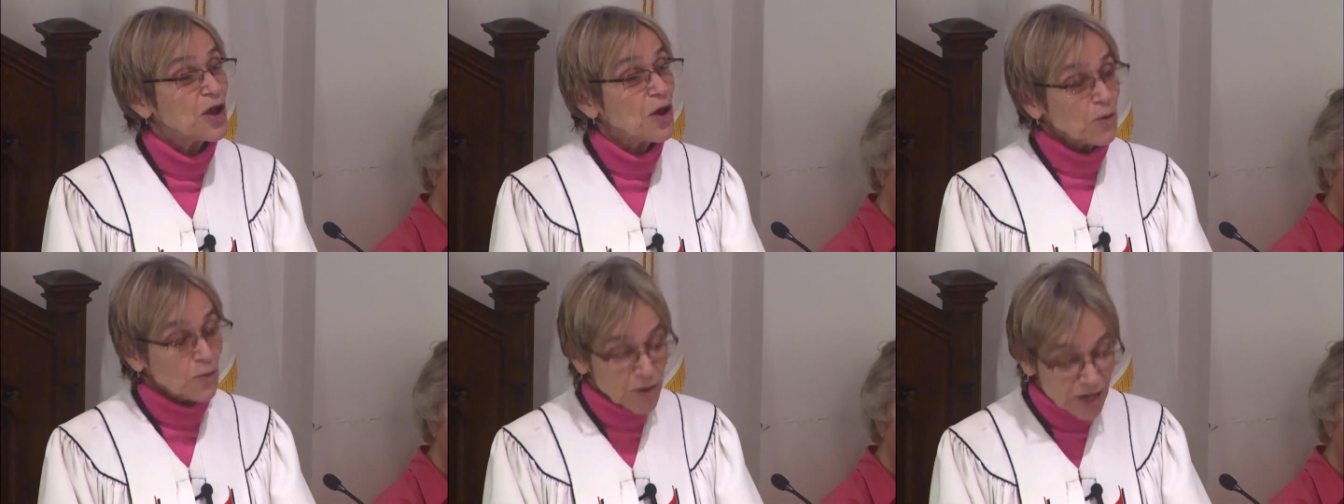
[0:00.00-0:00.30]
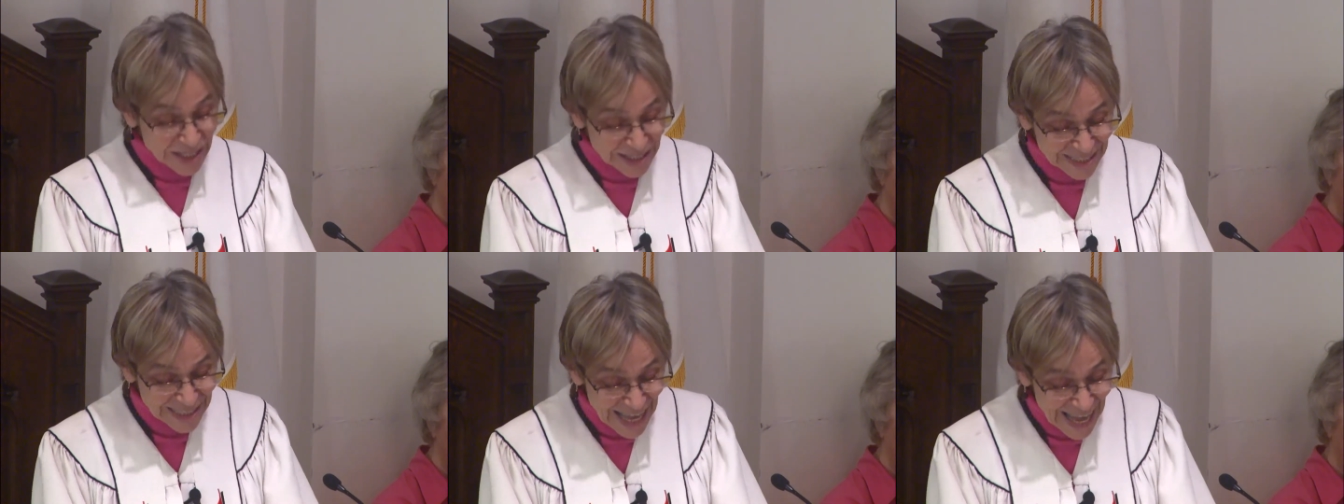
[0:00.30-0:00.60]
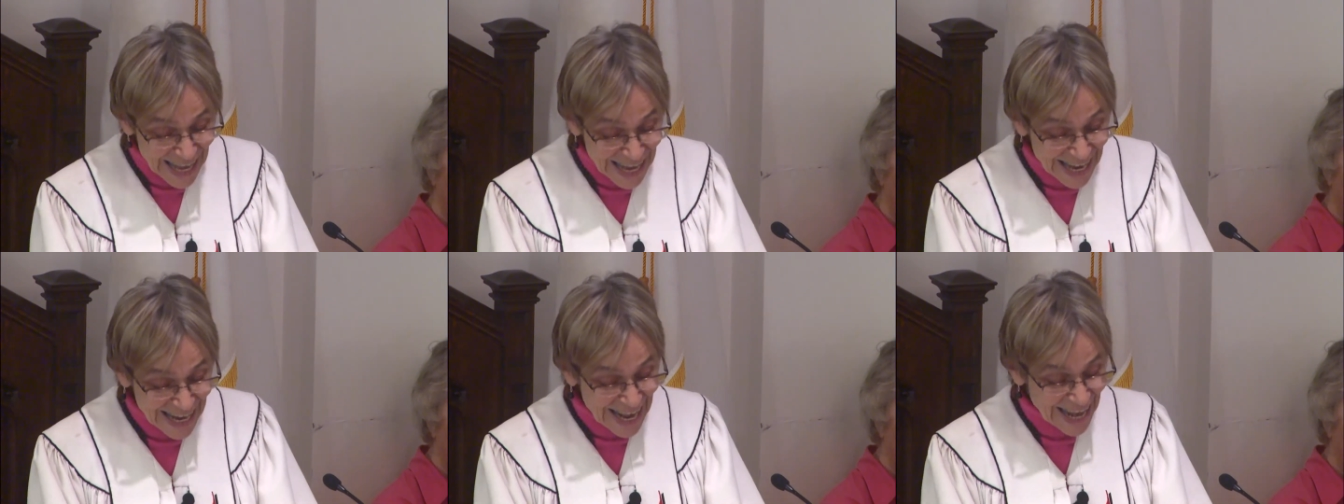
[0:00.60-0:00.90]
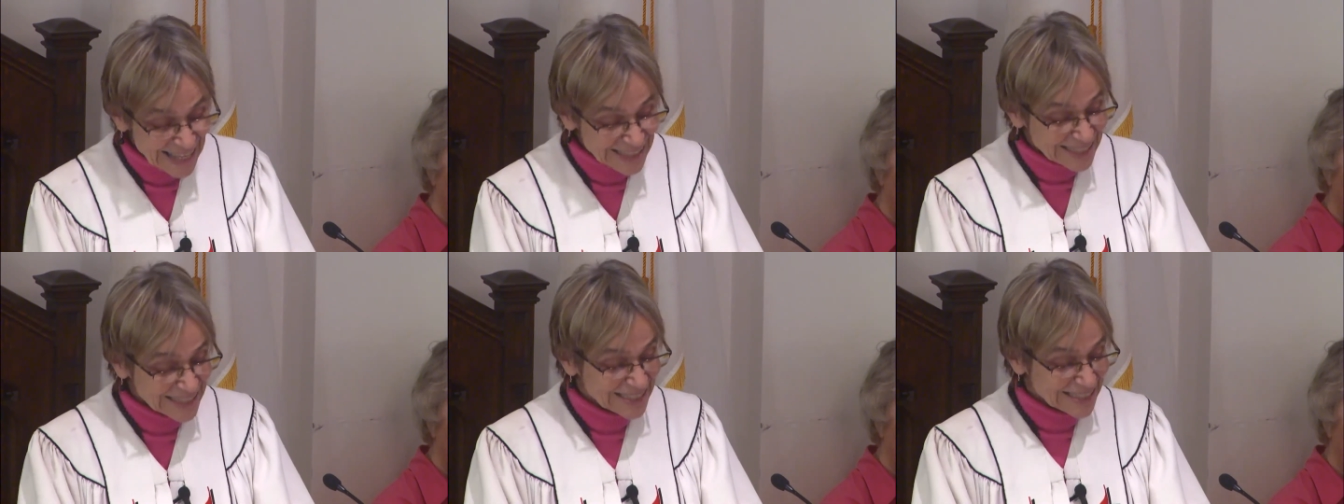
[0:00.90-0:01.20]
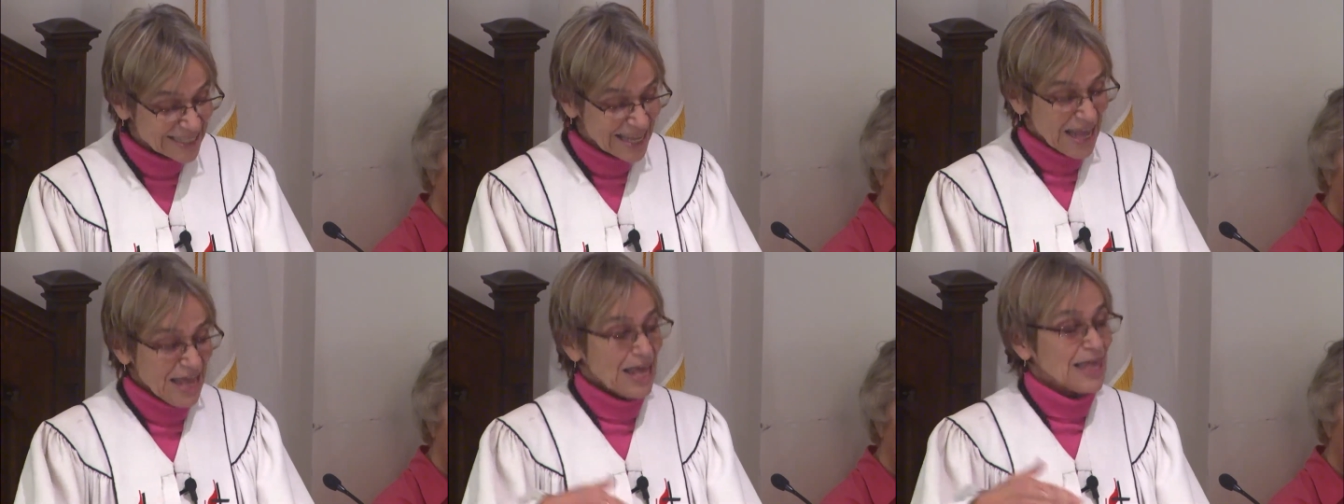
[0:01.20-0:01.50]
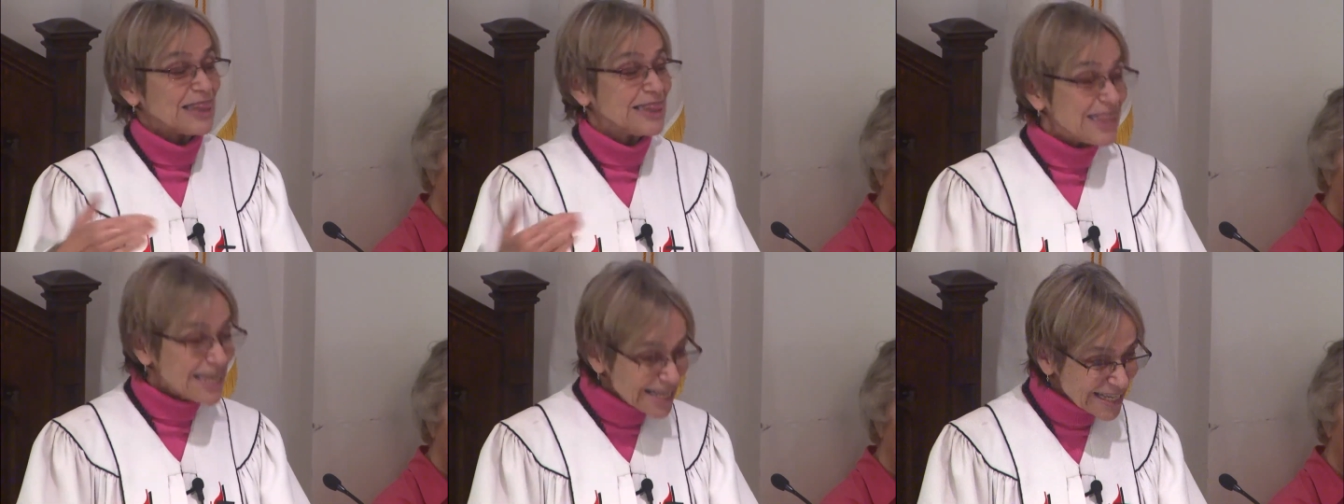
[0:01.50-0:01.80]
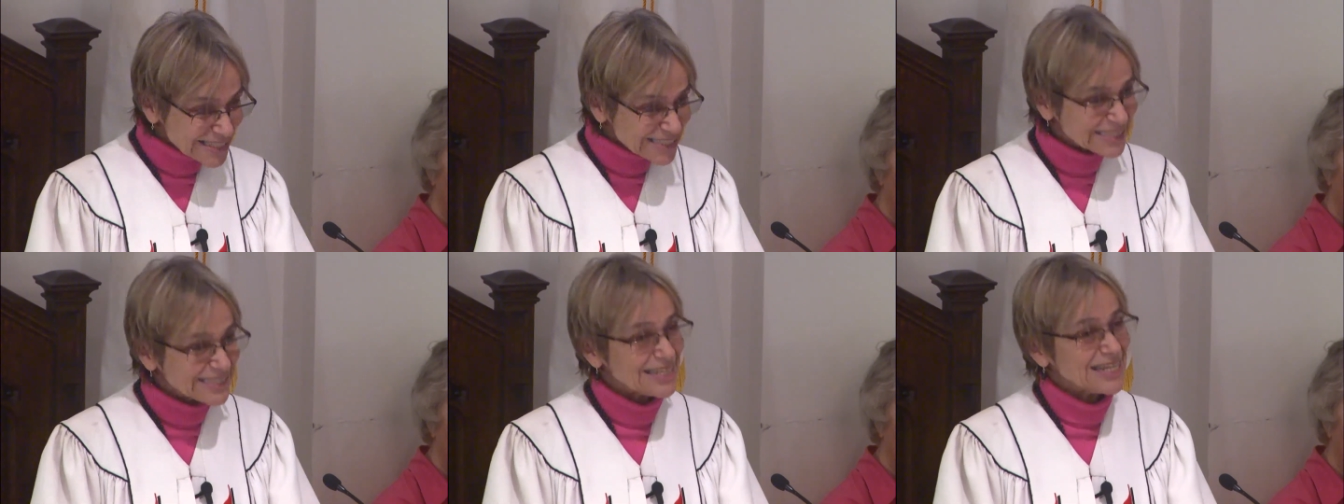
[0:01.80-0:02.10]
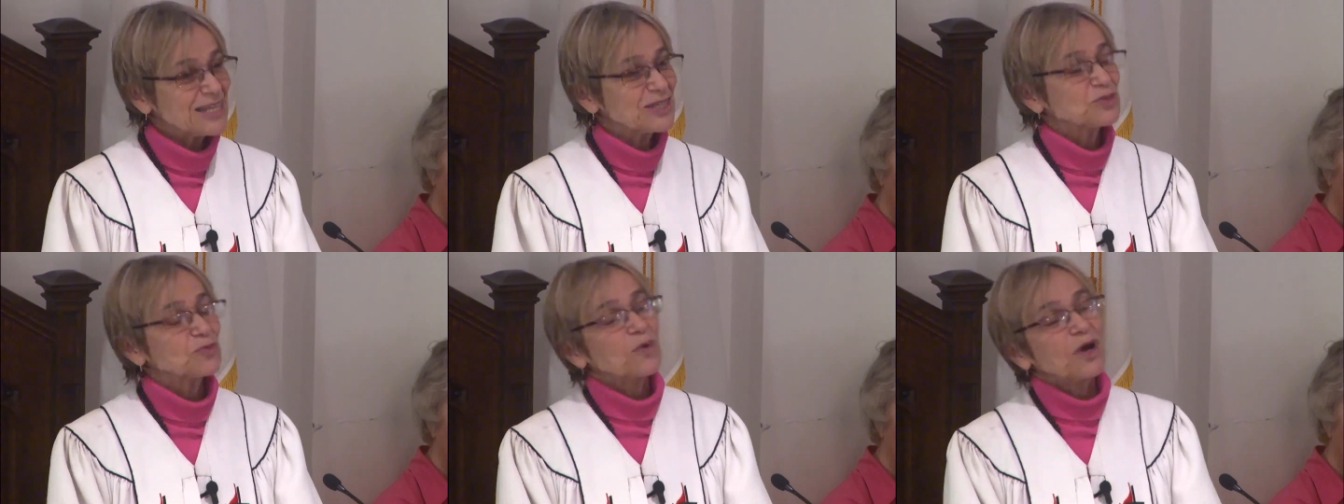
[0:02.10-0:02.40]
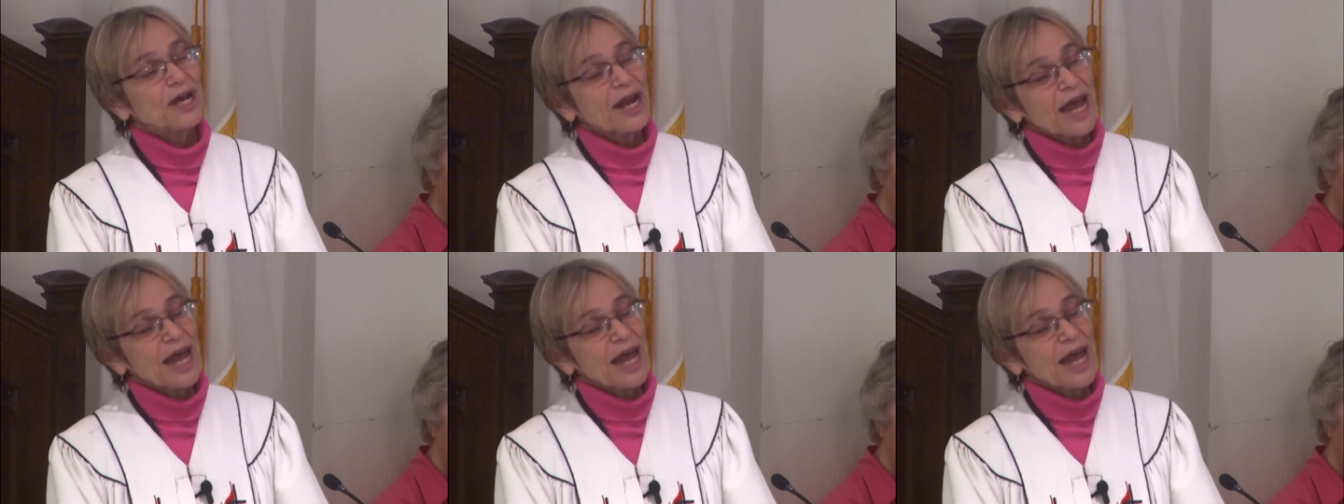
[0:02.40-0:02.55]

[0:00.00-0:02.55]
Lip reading: We say, in essence, this is what